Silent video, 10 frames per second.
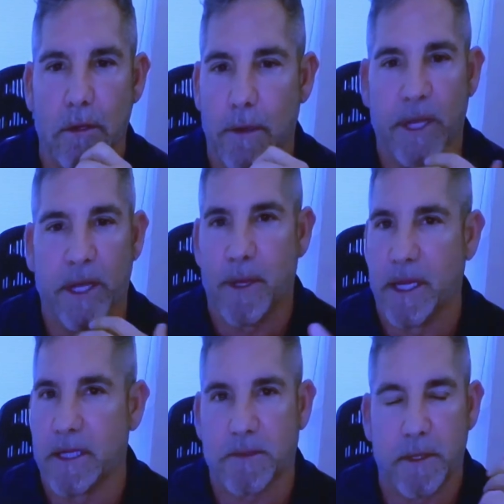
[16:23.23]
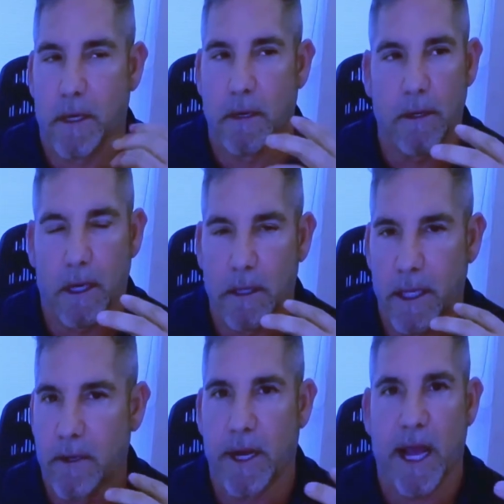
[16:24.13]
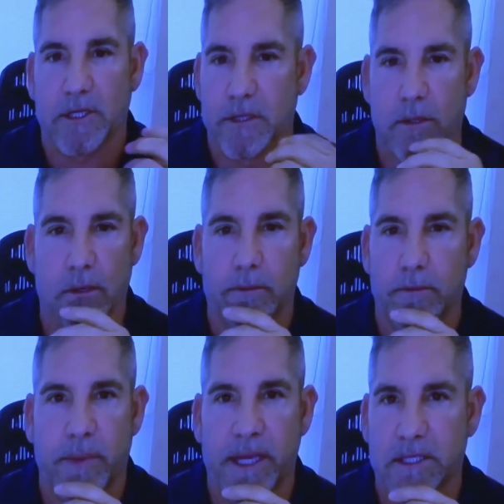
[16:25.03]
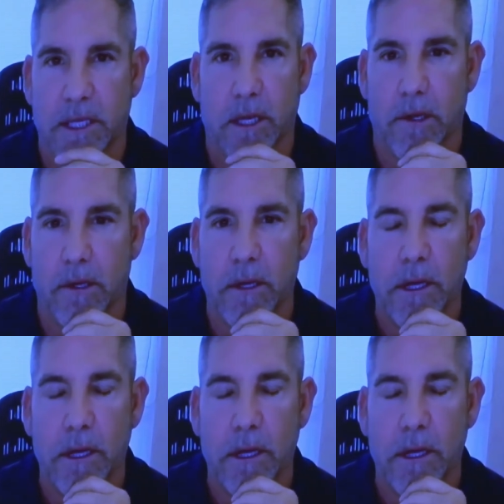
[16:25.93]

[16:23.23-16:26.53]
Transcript: It became an international bestseller.